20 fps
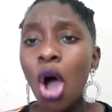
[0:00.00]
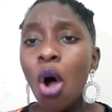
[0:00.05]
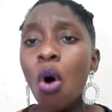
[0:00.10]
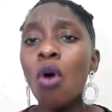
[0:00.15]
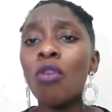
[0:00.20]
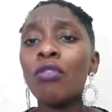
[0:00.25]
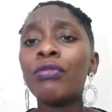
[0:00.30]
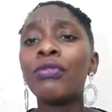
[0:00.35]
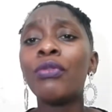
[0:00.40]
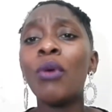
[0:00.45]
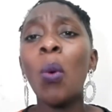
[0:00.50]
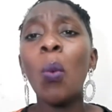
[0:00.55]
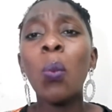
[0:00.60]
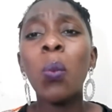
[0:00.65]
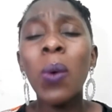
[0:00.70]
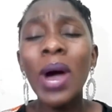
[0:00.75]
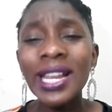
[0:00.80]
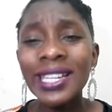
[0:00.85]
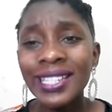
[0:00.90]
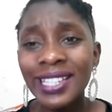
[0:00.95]
of
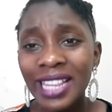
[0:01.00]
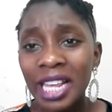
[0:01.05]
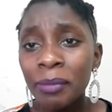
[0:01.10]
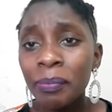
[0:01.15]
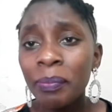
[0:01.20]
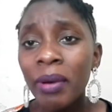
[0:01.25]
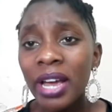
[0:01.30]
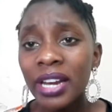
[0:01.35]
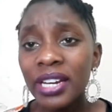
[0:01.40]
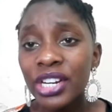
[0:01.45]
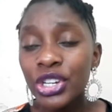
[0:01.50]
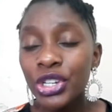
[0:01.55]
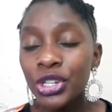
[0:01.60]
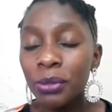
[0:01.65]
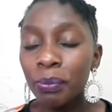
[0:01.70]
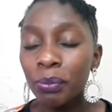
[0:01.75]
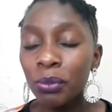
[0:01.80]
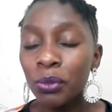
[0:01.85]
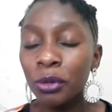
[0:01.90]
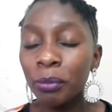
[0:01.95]
what that
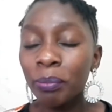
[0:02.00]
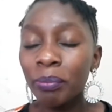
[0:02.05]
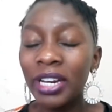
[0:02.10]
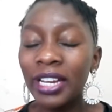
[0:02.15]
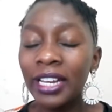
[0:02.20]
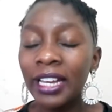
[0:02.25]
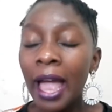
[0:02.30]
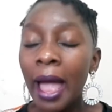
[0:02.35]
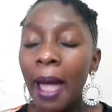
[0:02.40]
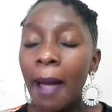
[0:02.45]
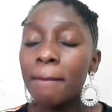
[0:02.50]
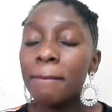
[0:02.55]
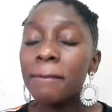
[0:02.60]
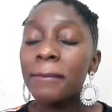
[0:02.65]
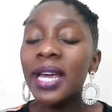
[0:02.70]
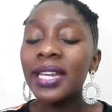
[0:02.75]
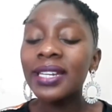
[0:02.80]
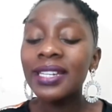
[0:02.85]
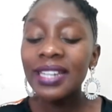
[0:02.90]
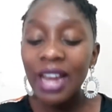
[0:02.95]
partnership could bring,
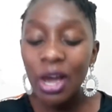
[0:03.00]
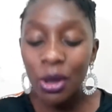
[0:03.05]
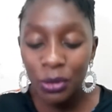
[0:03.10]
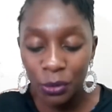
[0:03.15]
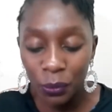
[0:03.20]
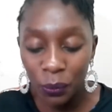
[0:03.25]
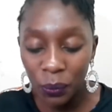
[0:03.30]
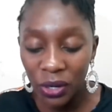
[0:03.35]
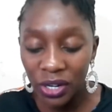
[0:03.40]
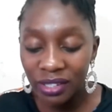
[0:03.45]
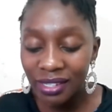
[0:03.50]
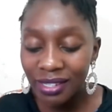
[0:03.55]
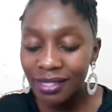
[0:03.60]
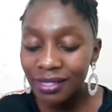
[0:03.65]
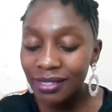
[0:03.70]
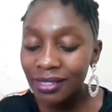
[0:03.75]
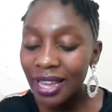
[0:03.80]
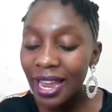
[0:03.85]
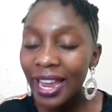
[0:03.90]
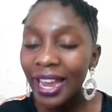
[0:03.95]
But now the word
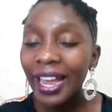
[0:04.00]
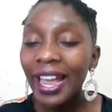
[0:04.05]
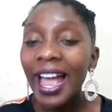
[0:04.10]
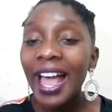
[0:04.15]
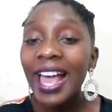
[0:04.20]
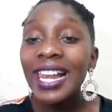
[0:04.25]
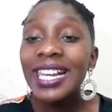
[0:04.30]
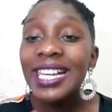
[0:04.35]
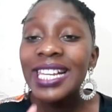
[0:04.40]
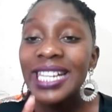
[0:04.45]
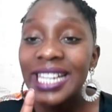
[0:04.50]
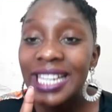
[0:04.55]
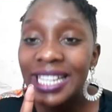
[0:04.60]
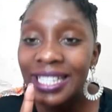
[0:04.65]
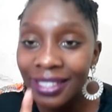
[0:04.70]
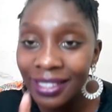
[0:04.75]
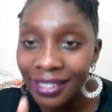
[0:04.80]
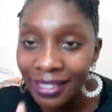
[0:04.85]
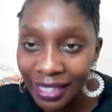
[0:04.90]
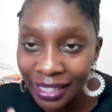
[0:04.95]
is saying,
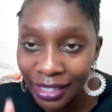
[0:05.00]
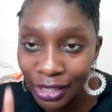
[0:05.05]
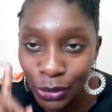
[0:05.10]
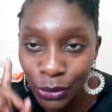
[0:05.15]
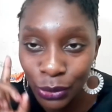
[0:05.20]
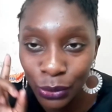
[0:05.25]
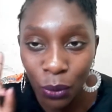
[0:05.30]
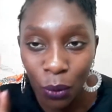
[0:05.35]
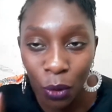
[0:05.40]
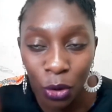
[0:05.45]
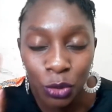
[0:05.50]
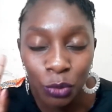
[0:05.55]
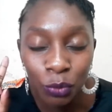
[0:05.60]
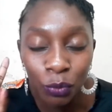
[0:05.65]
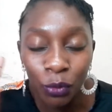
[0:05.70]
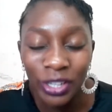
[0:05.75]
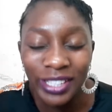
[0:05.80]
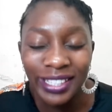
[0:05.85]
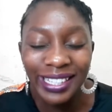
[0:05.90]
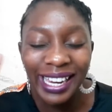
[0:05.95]
listen to God's
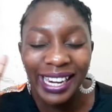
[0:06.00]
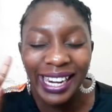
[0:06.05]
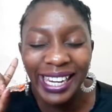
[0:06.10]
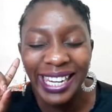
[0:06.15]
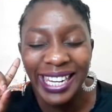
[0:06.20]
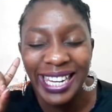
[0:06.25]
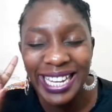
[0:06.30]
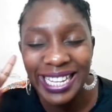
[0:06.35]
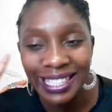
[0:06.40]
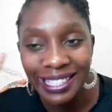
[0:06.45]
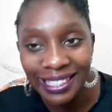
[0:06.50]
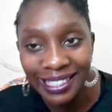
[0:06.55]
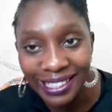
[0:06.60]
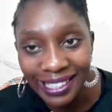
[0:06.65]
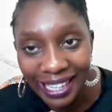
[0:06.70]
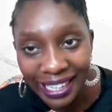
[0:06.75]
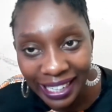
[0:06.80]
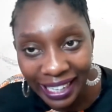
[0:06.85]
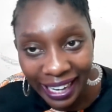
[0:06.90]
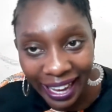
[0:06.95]
voice.
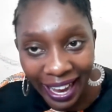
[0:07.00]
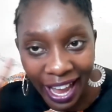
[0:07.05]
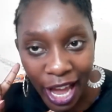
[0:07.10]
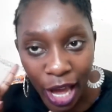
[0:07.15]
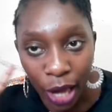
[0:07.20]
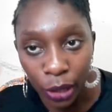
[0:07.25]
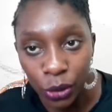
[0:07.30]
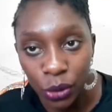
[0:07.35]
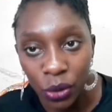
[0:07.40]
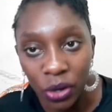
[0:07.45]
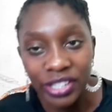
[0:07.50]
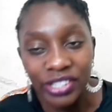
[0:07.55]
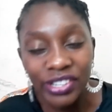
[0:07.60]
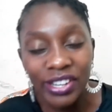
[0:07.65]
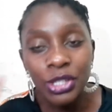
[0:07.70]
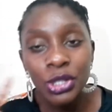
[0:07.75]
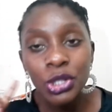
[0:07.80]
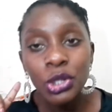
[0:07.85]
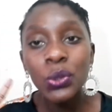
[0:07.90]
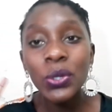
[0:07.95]
Listen, not
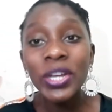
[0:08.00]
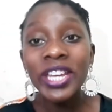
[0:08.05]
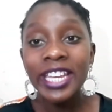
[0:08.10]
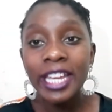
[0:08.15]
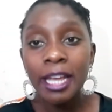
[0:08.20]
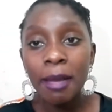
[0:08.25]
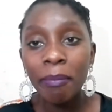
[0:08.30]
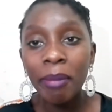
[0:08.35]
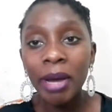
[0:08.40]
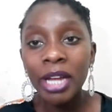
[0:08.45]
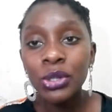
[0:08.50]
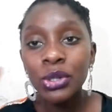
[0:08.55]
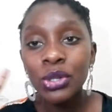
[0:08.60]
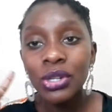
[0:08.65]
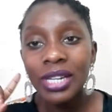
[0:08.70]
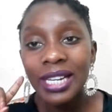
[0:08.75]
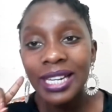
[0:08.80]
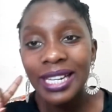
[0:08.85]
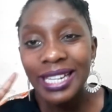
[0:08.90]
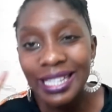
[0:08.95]
just to hear, but to
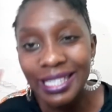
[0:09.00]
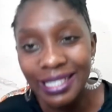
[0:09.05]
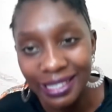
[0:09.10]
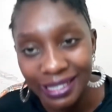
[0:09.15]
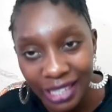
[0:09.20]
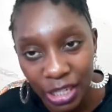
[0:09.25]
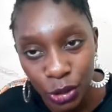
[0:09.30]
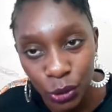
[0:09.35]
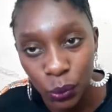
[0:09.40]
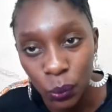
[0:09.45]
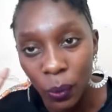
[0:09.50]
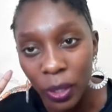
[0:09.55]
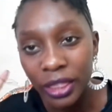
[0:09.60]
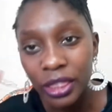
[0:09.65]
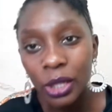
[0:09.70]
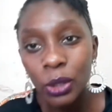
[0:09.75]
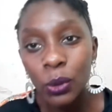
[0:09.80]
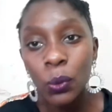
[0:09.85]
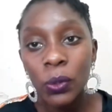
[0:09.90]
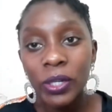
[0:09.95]
listen to what
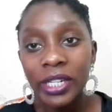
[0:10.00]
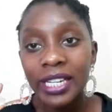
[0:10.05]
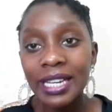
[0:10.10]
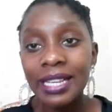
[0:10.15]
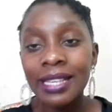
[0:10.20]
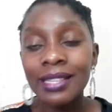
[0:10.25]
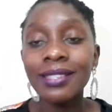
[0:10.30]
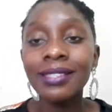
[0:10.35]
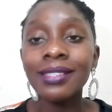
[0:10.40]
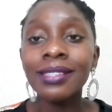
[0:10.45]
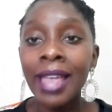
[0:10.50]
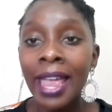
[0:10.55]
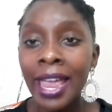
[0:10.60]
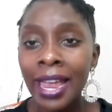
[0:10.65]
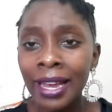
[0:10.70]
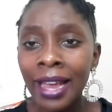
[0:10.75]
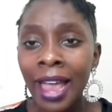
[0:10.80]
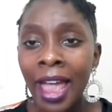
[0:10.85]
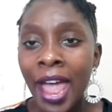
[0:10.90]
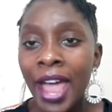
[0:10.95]
the Lord is
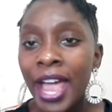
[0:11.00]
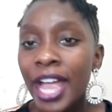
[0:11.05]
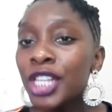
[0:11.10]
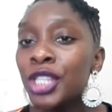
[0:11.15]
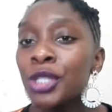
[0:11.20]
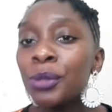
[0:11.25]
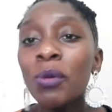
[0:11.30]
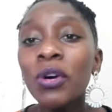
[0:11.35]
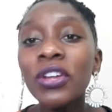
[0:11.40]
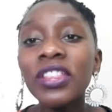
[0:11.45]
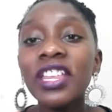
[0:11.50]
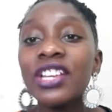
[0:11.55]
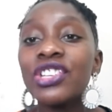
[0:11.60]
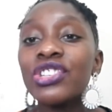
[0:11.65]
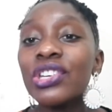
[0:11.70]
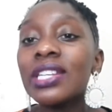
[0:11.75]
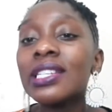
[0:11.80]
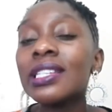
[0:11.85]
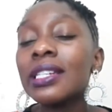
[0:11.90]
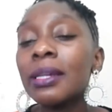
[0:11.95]
saying. It's more than
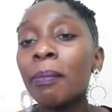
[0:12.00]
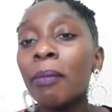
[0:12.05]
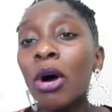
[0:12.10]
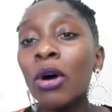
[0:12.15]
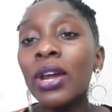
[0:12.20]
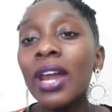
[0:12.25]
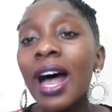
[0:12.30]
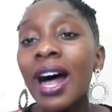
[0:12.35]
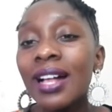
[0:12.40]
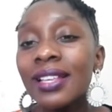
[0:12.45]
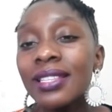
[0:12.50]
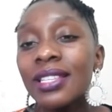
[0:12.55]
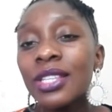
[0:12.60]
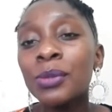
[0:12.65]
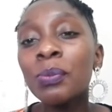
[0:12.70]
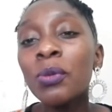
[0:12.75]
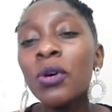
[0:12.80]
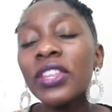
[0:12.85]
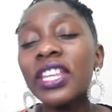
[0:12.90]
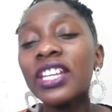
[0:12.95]
just about us. It's
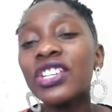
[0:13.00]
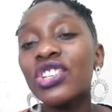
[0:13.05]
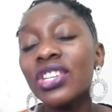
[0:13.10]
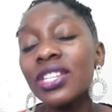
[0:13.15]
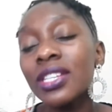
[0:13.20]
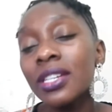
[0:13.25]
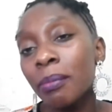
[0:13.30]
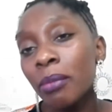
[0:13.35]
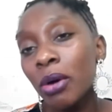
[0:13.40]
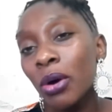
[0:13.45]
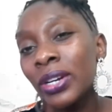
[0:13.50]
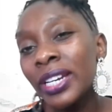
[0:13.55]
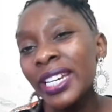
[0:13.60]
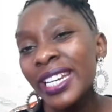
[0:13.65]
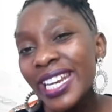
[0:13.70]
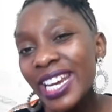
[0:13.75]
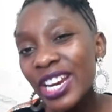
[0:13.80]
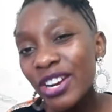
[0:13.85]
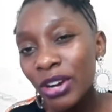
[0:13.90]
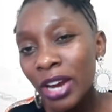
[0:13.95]
more than just about
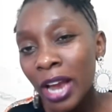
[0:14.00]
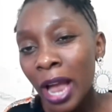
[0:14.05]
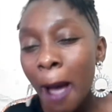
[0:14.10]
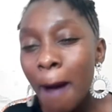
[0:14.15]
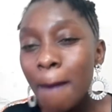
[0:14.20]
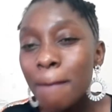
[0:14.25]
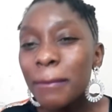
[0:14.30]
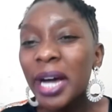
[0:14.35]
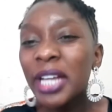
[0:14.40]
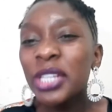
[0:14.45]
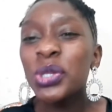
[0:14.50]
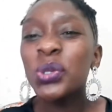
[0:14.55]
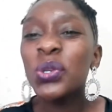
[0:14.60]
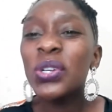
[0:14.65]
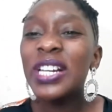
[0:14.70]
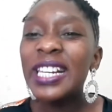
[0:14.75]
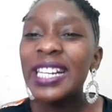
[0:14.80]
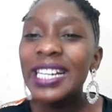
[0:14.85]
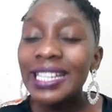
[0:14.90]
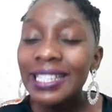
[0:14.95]
hearing, but to
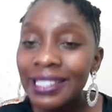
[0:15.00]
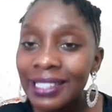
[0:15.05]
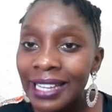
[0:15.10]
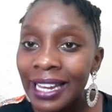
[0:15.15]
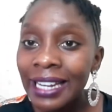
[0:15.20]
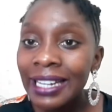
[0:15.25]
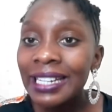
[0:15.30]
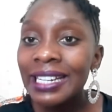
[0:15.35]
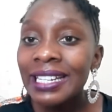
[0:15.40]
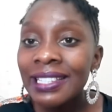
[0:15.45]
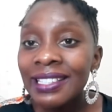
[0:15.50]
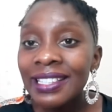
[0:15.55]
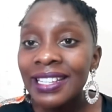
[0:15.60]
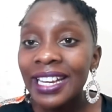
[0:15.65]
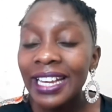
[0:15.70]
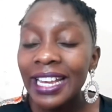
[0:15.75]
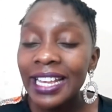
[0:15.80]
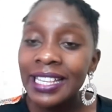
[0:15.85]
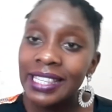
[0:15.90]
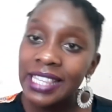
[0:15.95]
listen.
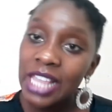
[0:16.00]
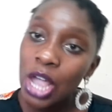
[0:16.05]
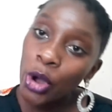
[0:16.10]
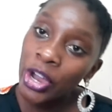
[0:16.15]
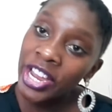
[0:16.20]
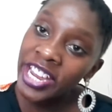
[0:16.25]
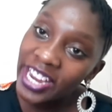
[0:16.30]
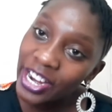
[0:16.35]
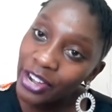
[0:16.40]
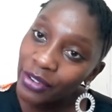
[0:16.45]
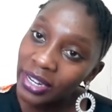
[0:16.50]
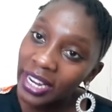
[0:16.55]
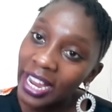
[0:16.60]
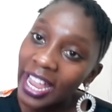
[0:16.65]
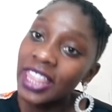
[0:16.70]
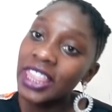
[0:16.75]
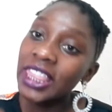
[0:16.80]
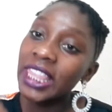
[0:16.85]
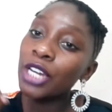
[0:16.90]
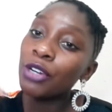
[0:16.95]
Listening is now hearing
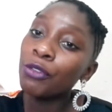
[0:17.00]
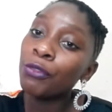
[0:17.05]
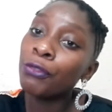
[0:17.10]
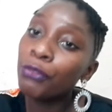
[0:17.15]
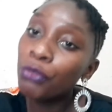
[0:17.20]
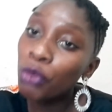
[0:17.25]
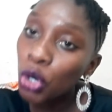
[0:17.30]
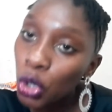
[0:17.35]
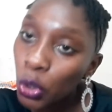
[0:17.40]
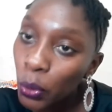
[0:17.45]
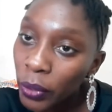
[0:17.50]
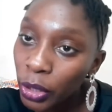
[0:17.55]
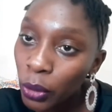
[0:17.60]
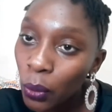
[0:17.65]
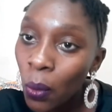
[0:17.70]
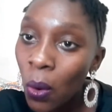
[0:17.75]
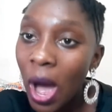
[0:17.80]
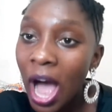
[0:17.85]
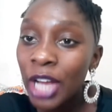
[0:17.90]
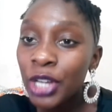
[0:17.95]
and then following,
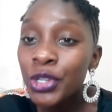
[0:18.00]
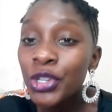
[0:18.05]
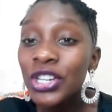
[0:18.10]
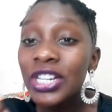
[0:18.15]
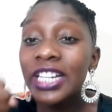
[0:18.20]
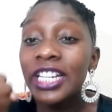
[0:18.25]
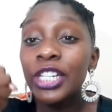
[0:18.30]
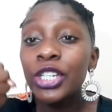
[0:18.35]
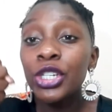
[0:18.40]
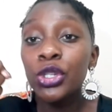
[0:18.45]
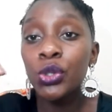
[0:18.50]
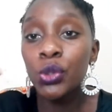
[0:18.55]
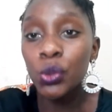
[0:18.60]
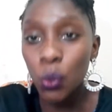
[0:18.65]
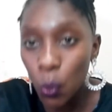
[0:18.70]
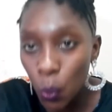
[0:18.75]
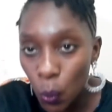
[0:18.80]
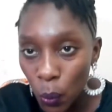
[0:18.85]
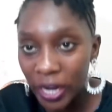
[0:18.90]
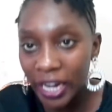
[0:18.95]
or actually
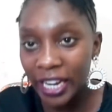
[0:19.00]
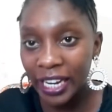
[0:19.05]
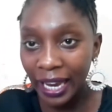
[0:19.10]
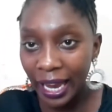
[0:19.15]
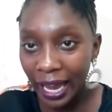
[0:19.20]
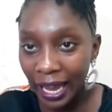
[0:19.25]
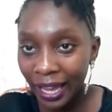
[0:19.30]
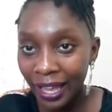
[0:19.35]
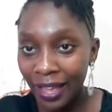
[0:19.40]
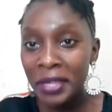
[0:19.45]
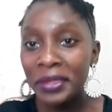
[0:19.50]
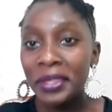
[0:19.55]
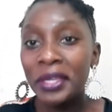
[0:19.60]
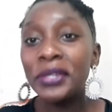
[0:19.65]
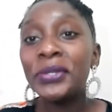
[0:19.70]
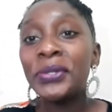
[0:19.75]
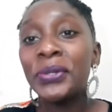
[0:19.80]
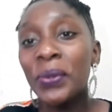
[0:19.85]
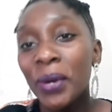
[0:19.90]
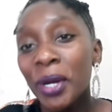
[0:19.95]
doing. The
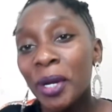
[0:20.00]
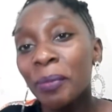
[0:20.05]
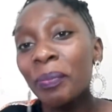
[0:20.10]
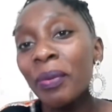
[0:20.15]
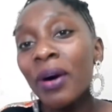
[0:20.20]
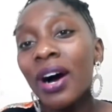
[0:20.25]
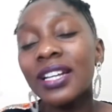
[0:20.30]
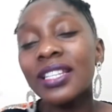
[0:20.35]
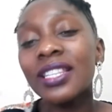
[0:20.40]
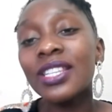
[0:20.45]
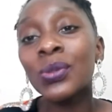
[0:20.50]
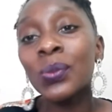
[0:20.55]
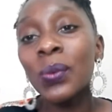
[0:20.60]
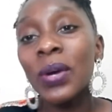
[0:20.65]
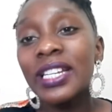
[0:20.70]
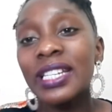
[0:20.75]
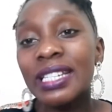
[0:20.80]
doing part is what